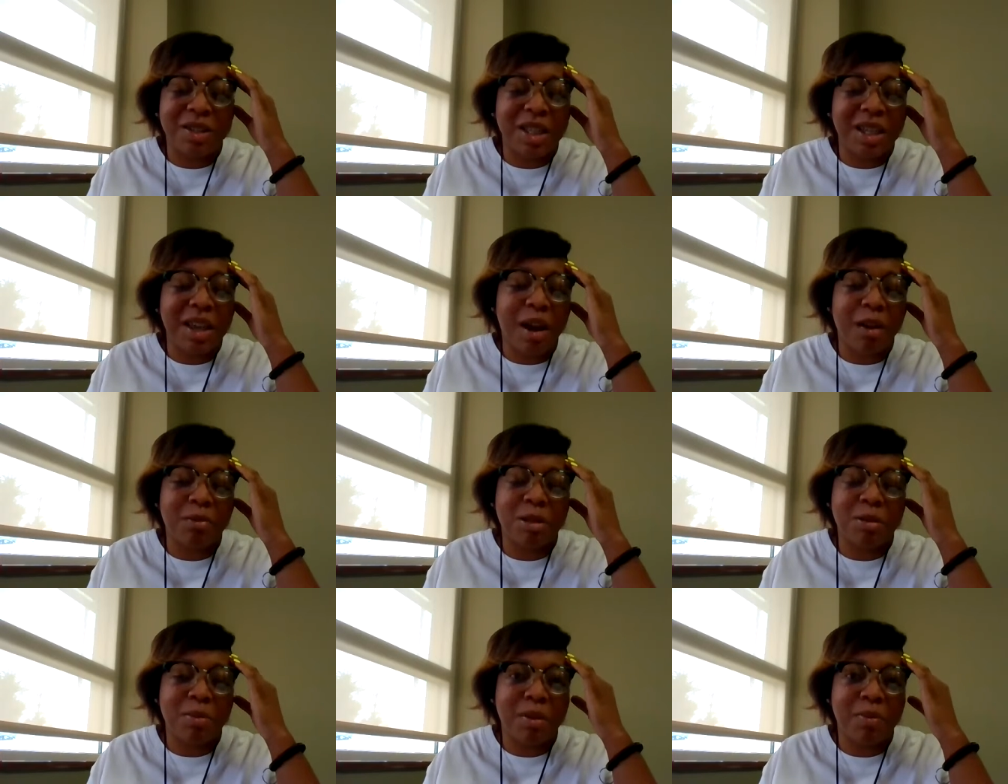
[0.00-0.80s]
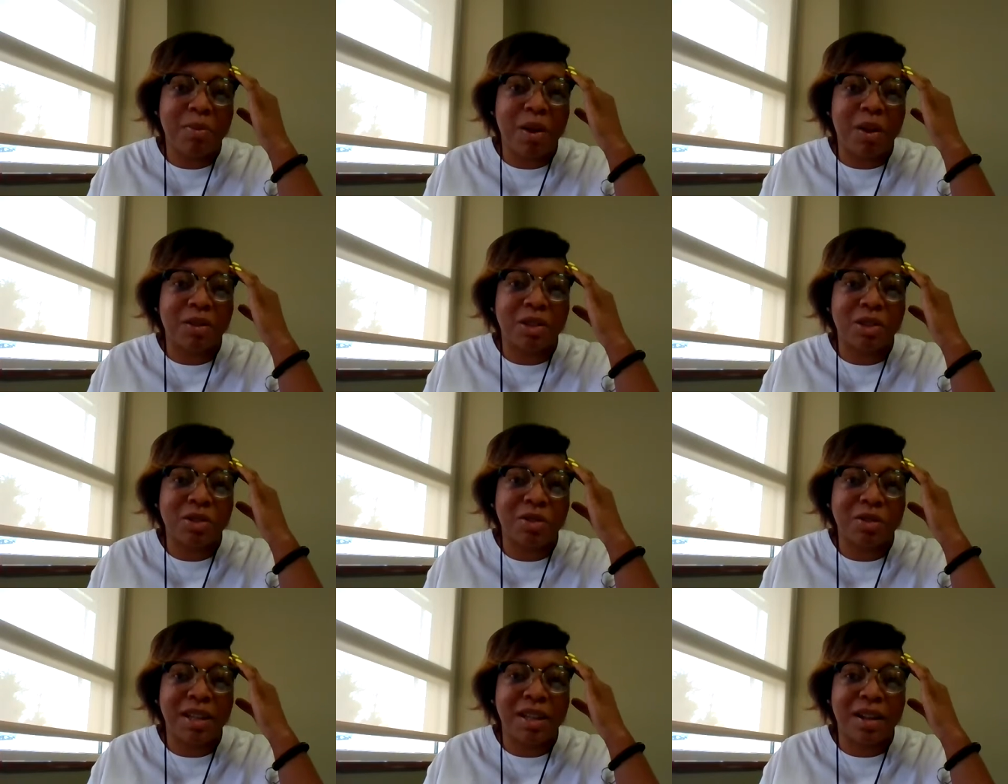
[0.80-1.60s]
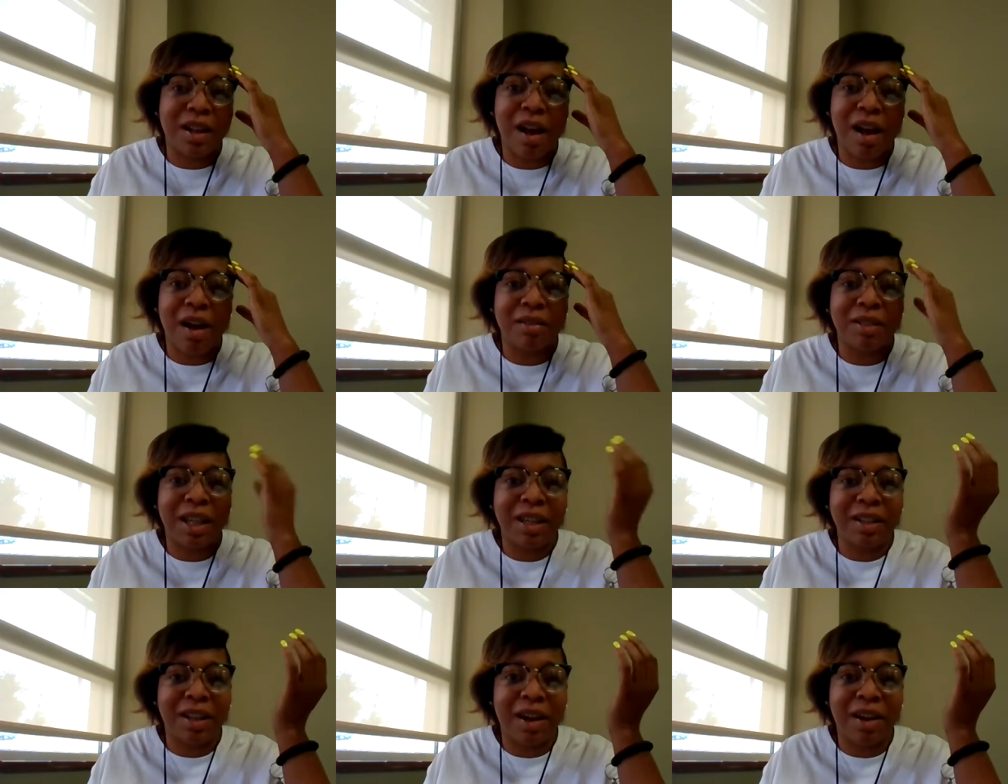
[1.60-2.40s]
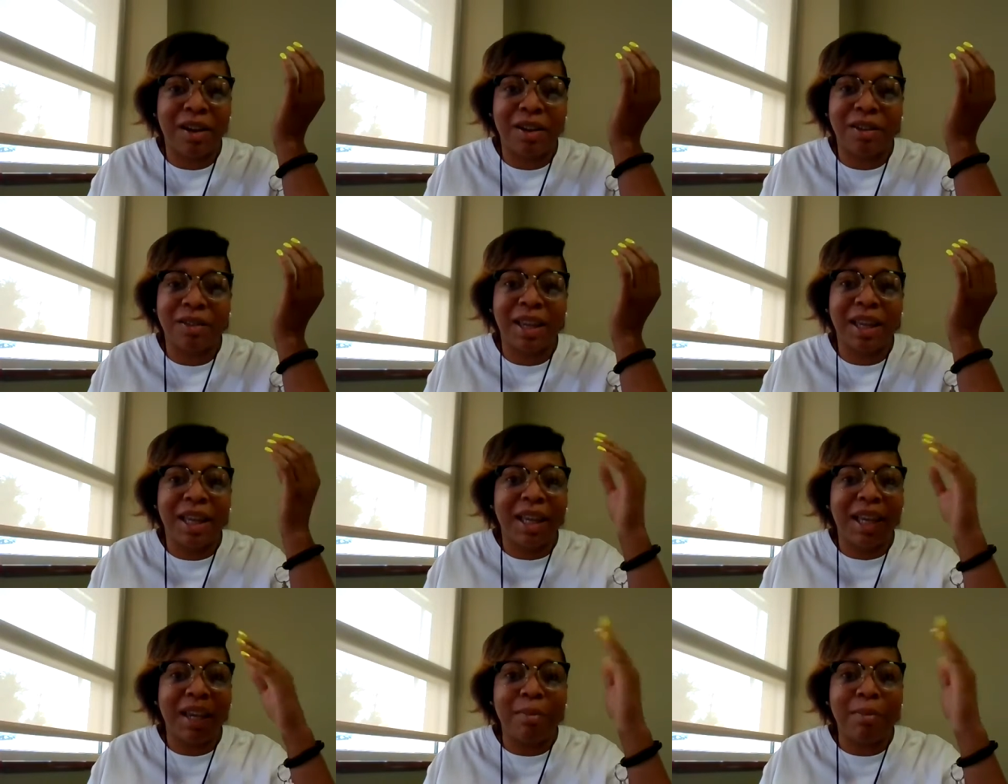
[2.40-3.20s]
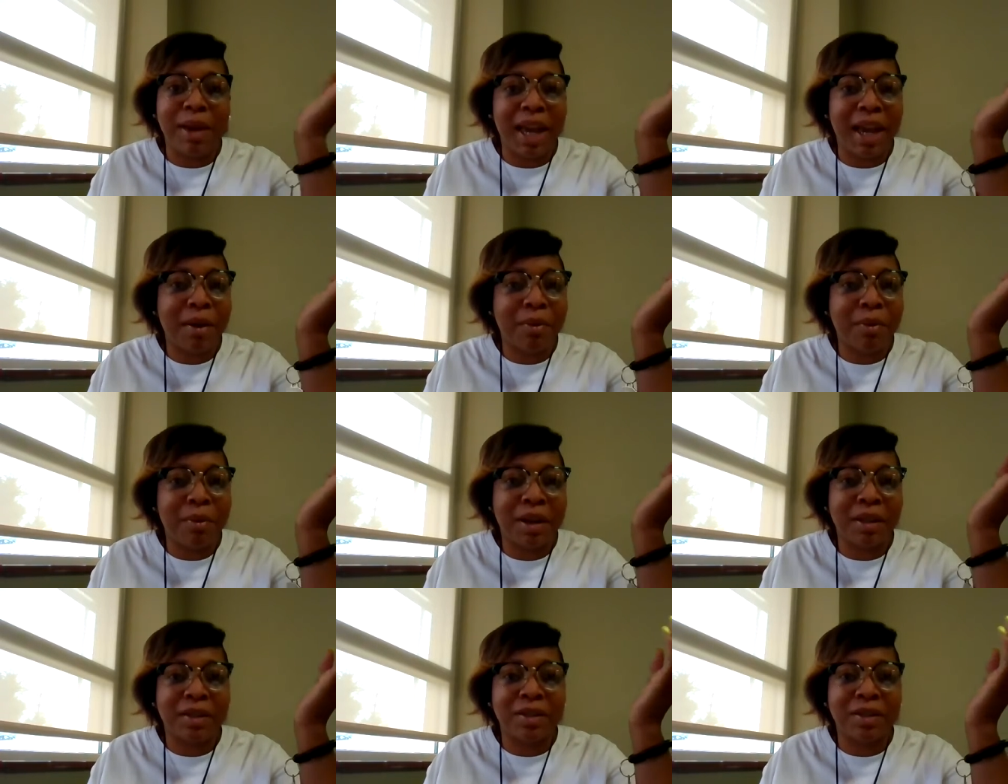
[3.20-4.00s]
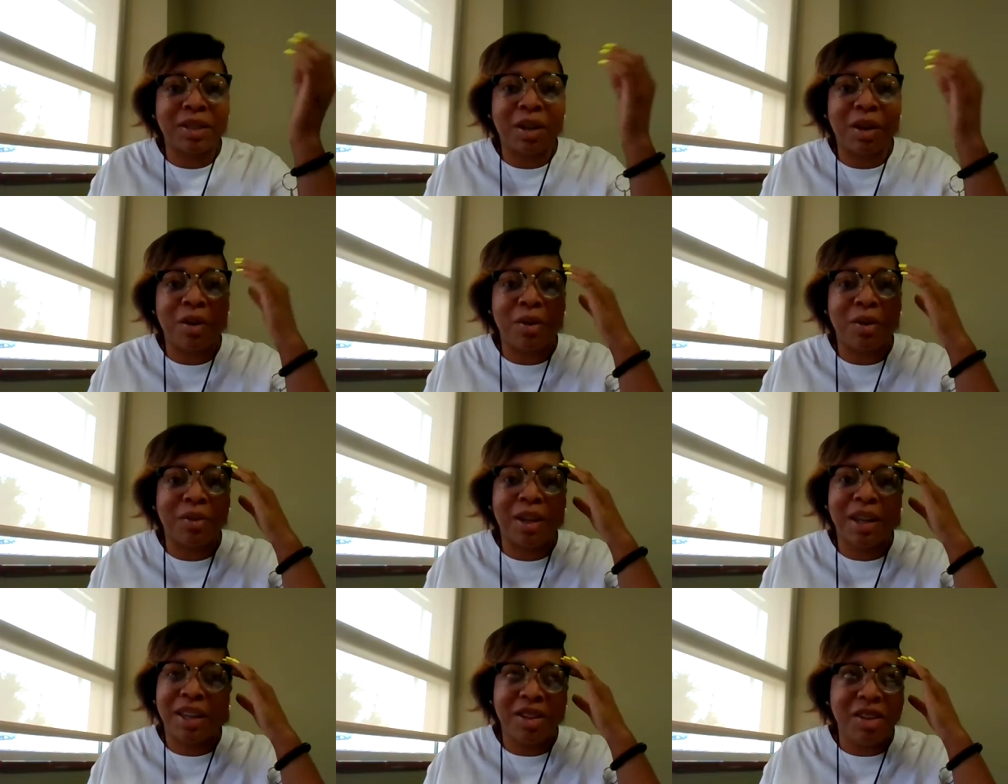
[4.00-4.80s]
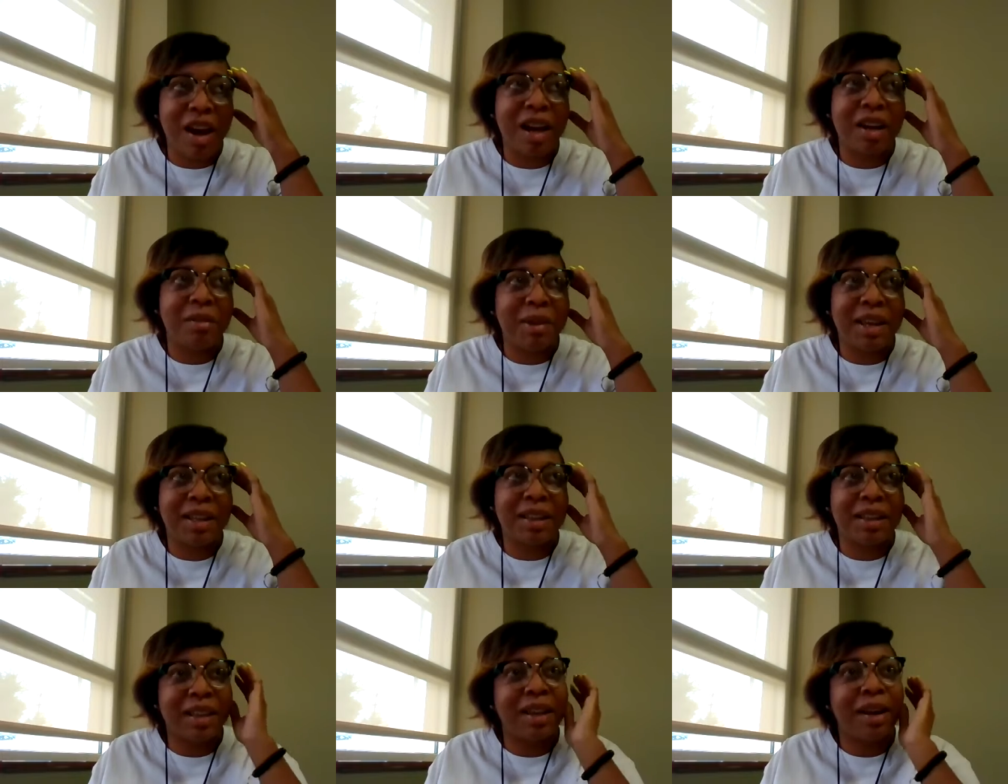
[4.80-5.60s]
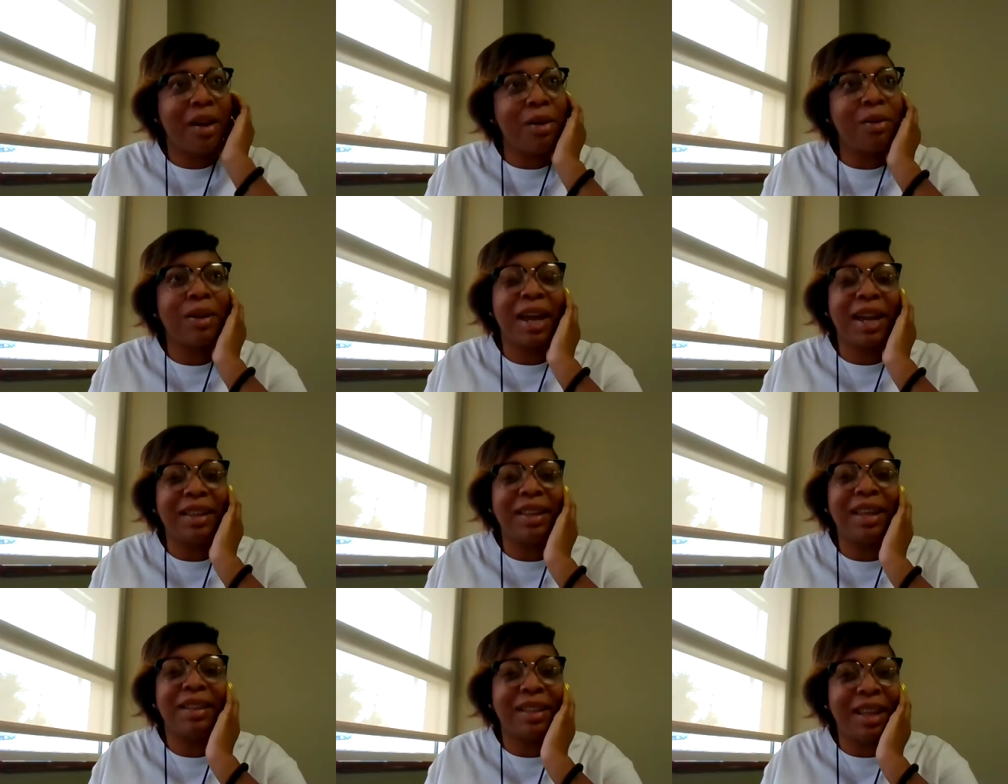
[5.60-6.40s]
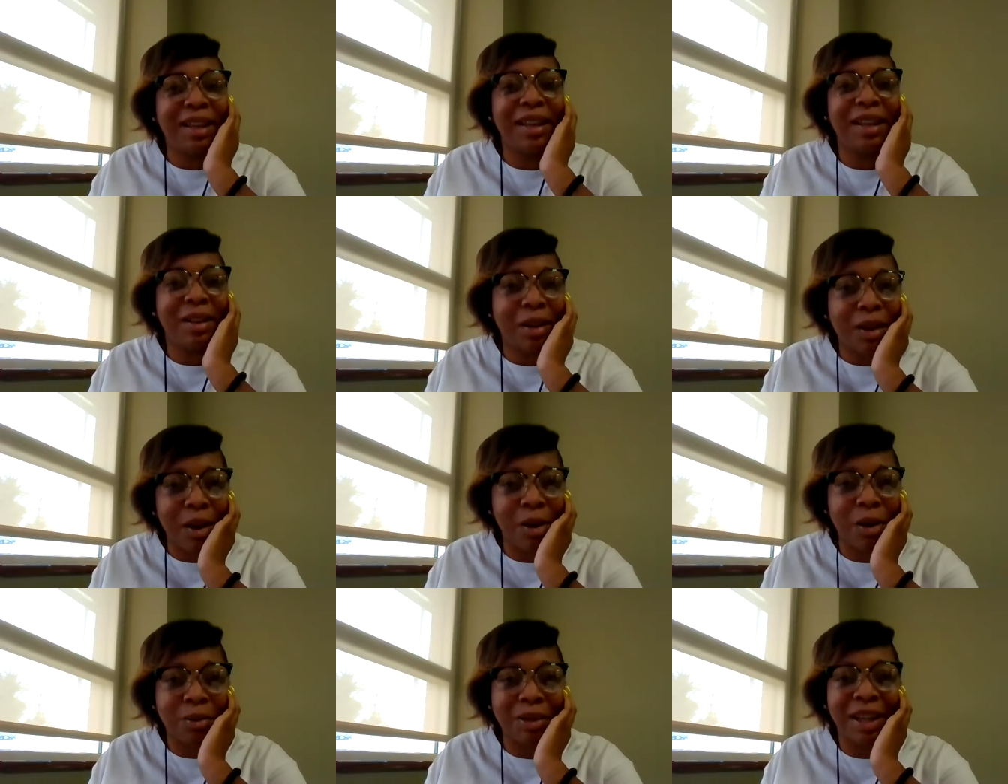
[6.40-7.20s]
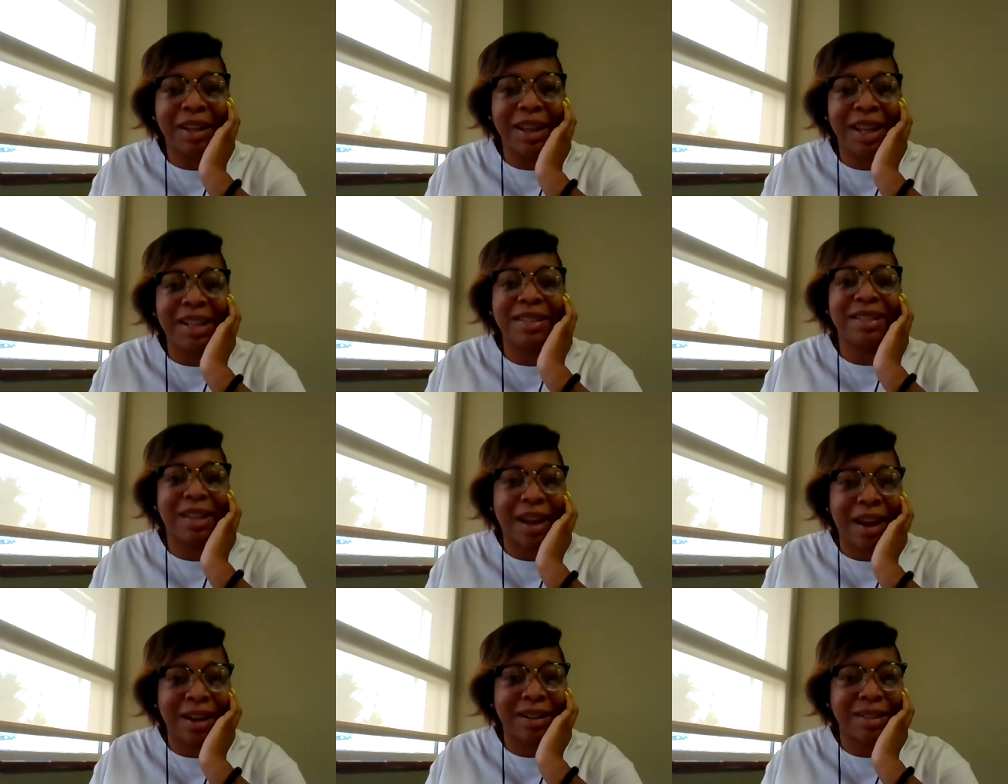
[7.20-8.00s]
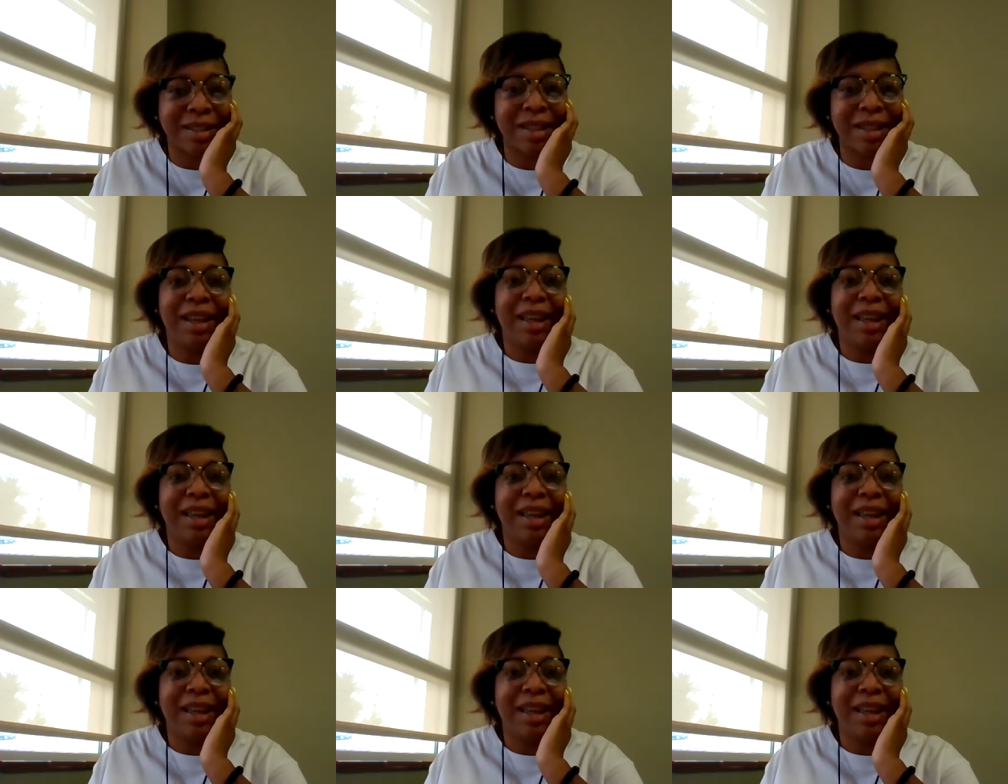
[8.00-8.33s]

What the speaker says: you see homeless people on the street all day long in bad weather. So you automatically think, okay, they need a coat, they need socks,